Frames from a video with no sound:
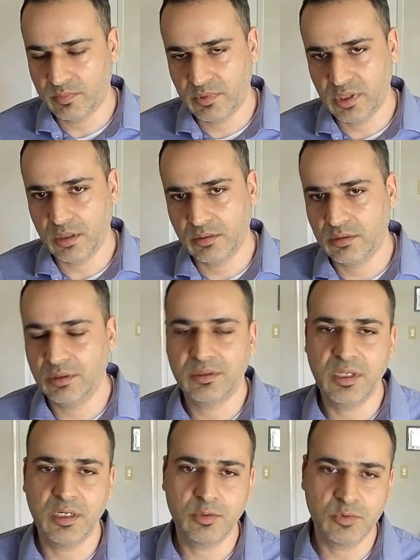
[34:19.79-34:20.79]

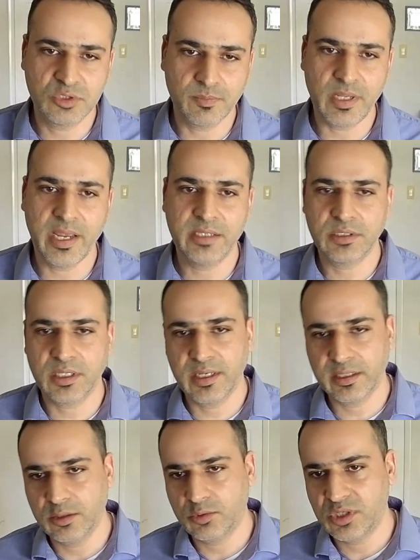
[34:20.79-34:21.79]
tier 2 suppliers are
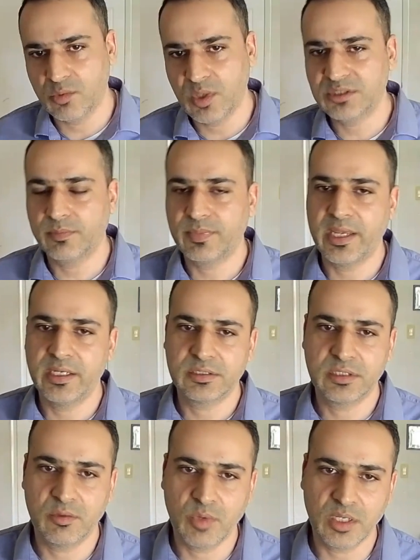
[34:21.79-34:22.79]
connected to tier 1 suppliers,
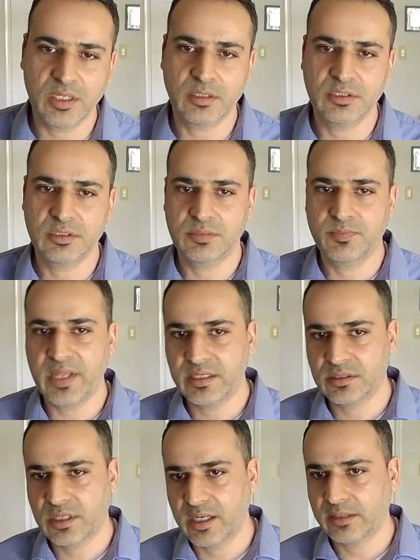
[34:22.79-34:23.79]
tier 1
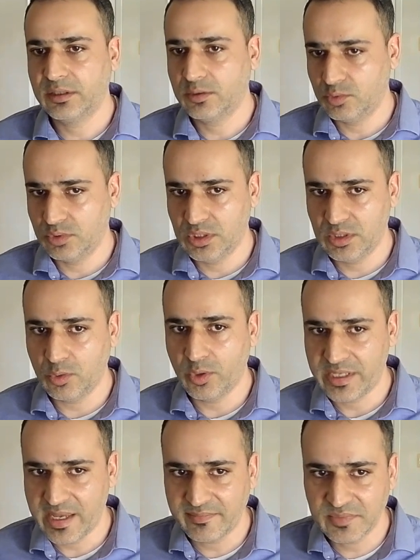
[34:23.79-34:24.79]
suppliers are connected to the
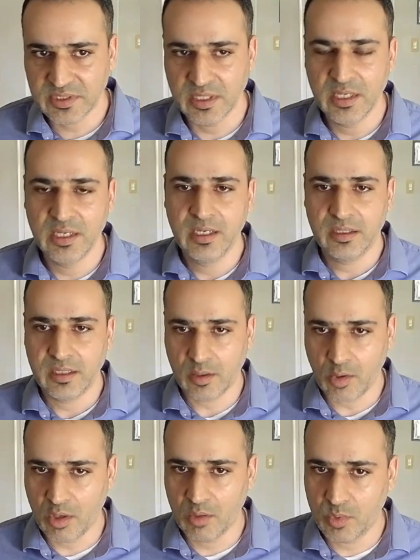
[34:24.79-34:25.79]
OEMs. They're
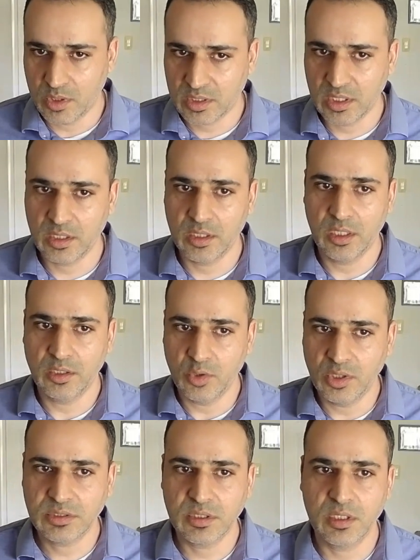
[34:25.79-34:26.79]
all working in
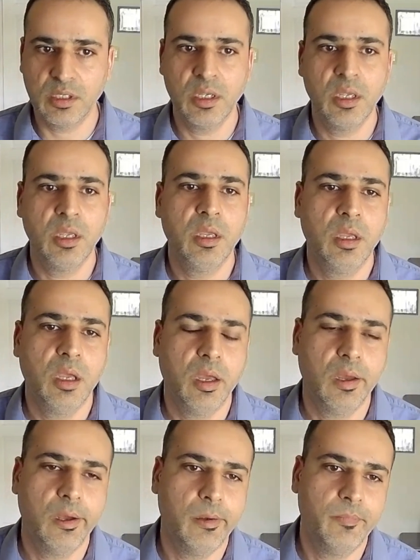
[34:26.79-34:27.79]
unison.
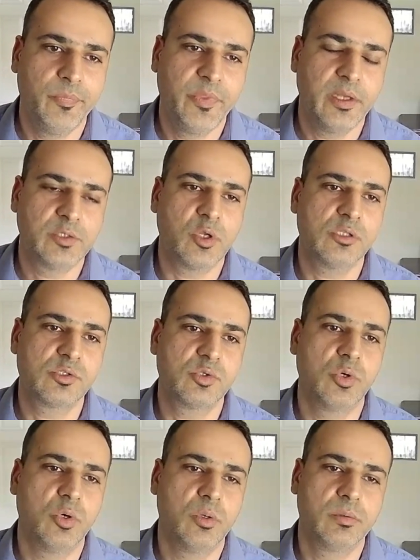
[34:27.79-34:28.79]
There's
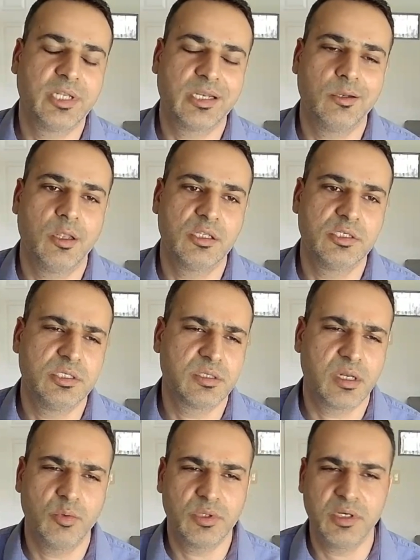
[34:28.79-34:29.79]
also technologies
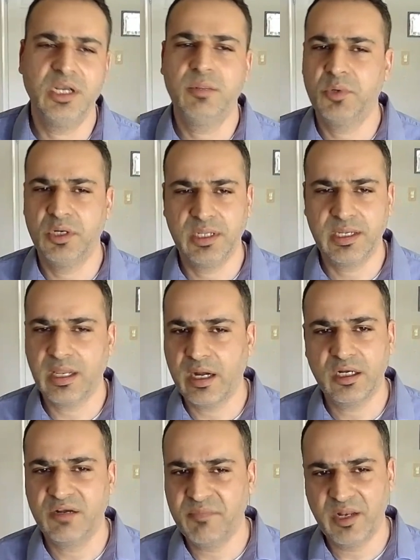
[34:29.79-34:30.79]
around 3D printing and
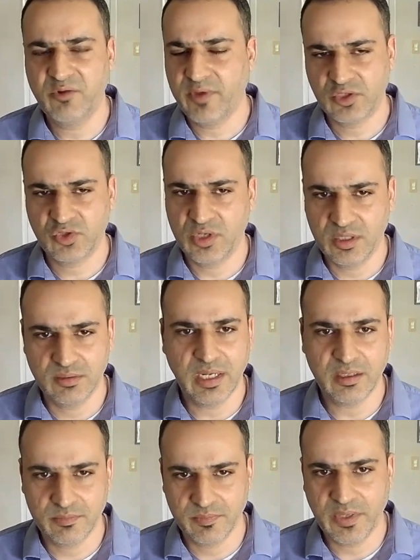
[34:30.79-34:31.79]
additive manufacturing
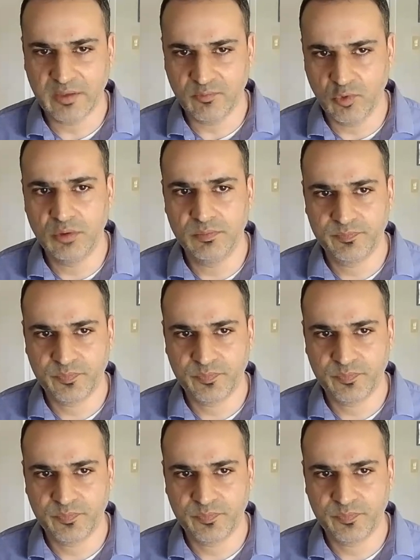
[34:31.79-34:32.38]
that would,